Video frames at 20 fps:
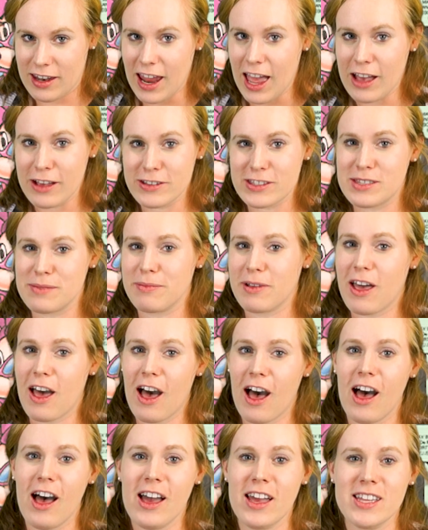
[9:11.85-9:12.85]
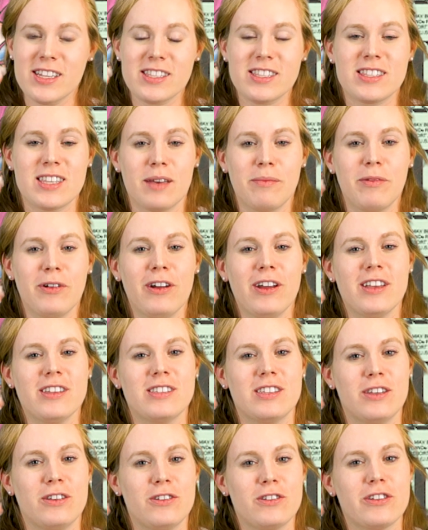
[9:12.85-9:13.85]
Now, some cons, summer
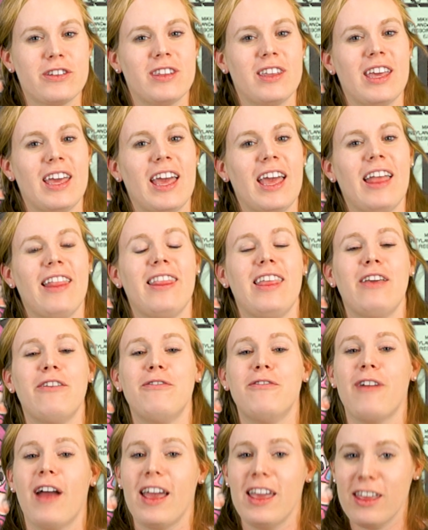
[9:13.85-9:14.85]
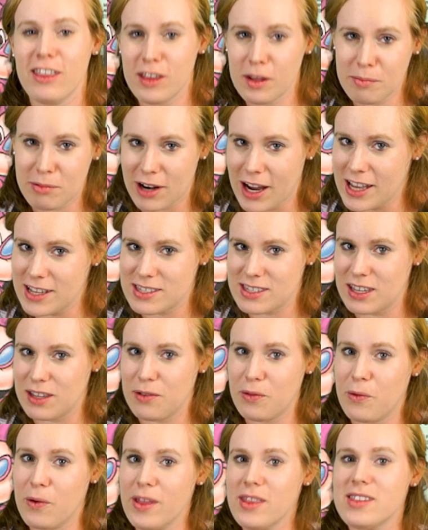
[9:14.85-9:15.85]
is usually in the regular
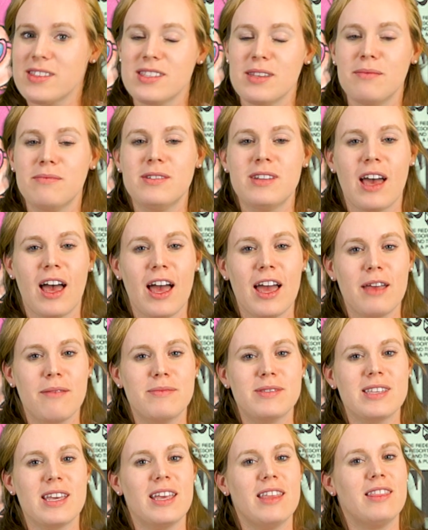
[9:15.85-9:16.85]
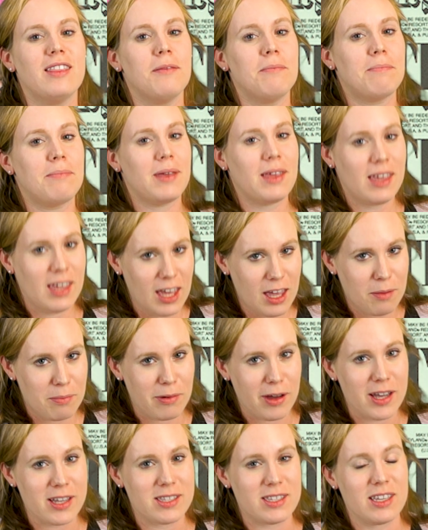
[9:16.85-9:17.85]
pricing with sometimes in the peak
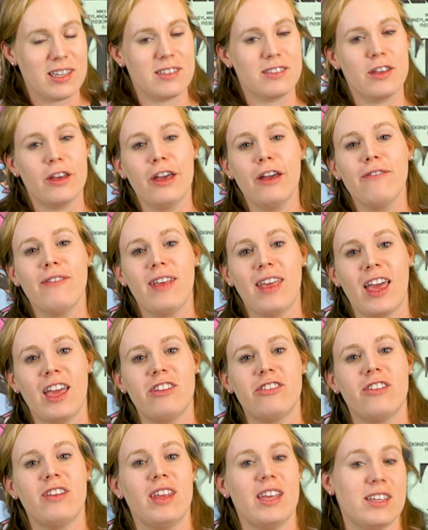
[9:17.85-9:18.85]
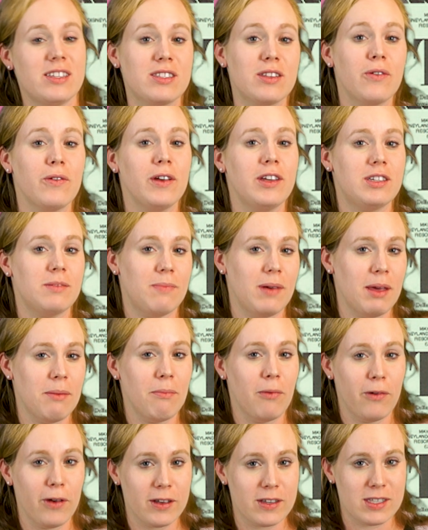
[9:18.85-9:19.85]
pricing, so your vacation is going to be
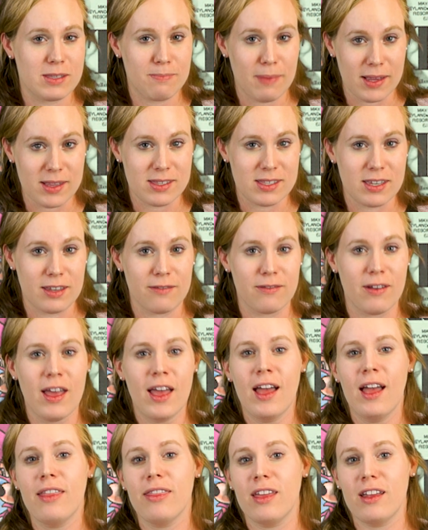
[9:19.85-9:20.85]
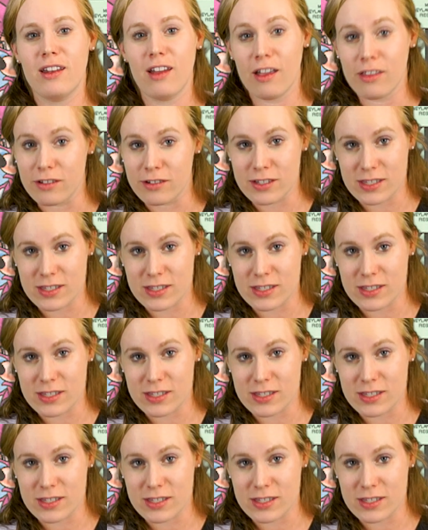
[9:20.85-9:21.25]
more expensive than other